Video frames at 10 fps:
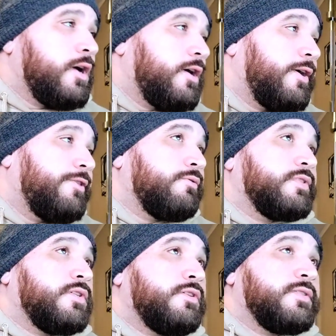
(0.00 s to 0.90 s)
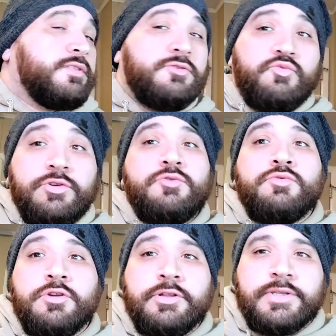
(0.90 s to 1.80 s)
uh, the results, the real
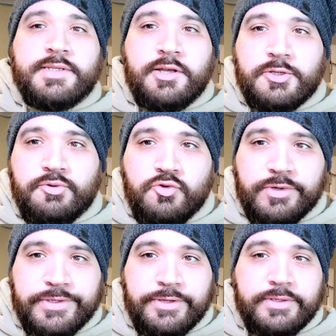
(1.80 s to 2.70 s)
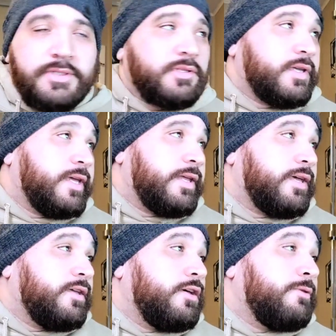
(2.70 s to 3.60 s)
world slush pool results, and
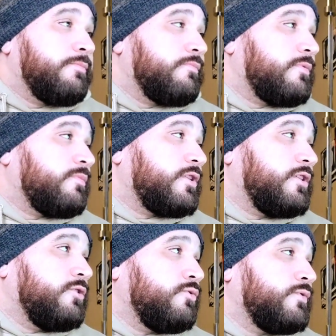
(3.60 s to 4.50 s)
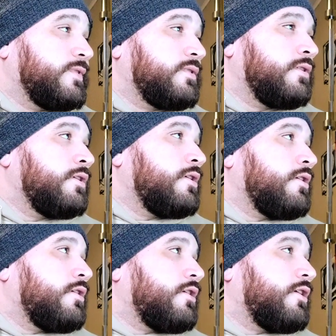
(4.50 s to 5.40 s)
I, um, I'm going to use
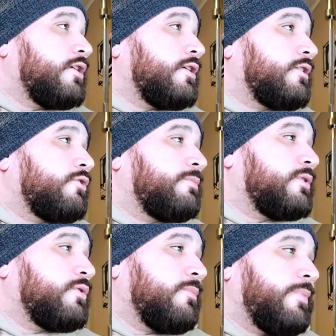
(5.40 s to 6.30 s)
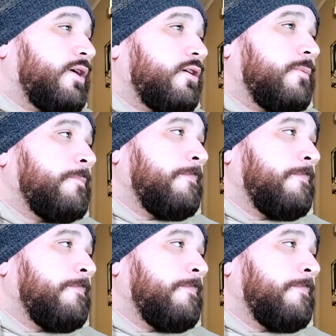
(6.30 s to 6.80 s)
uh, Crypto Compare.